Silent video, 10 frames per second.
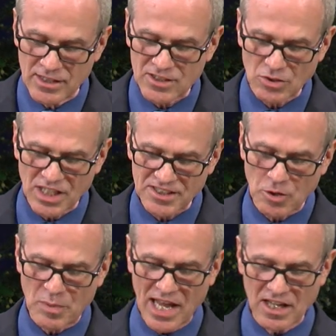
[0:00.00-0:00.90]
So, does
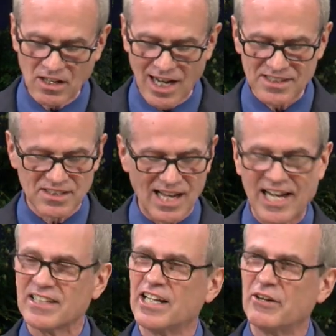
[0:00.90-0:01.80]
obeying God's
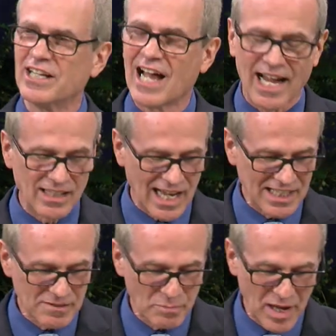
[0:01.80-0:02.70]
dietary
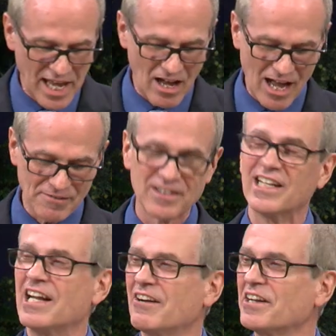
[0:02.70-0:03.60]
guidelines pay off in the
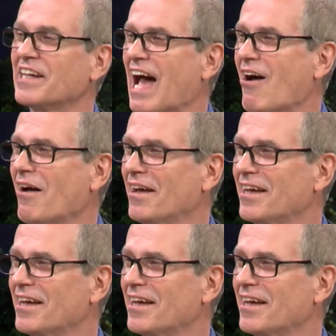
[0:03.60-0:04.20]
here and now?